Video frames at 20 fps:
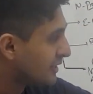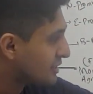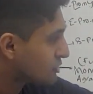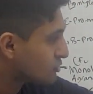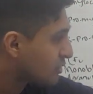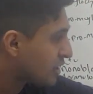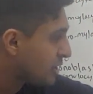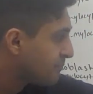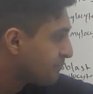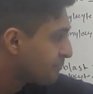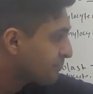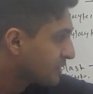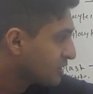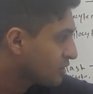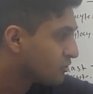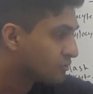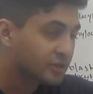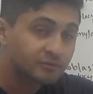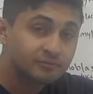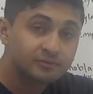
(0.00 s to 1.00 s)
That's why
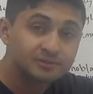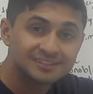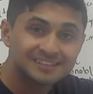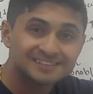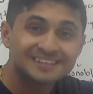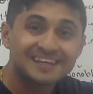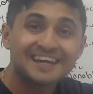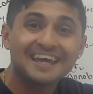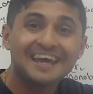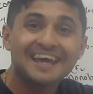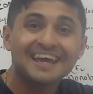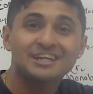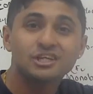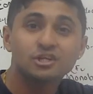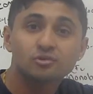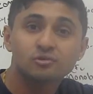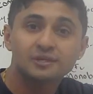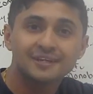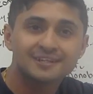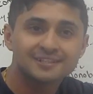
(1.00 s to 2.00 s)
your red blood cells are
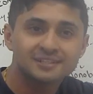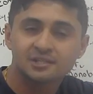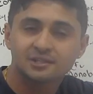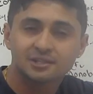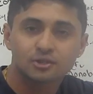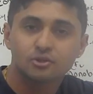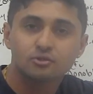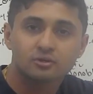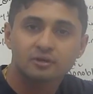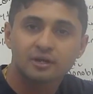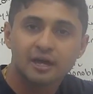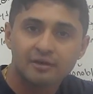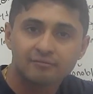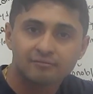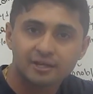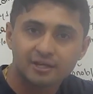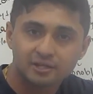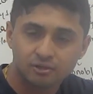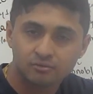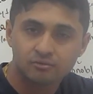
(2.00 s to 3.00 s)
anucleated cells, they do not have
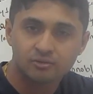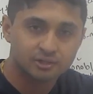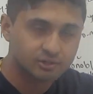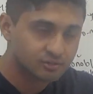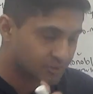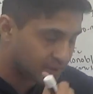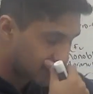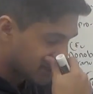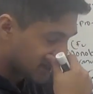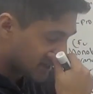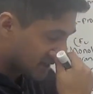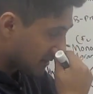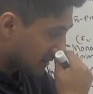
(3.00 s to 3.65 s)
like nucleus, right?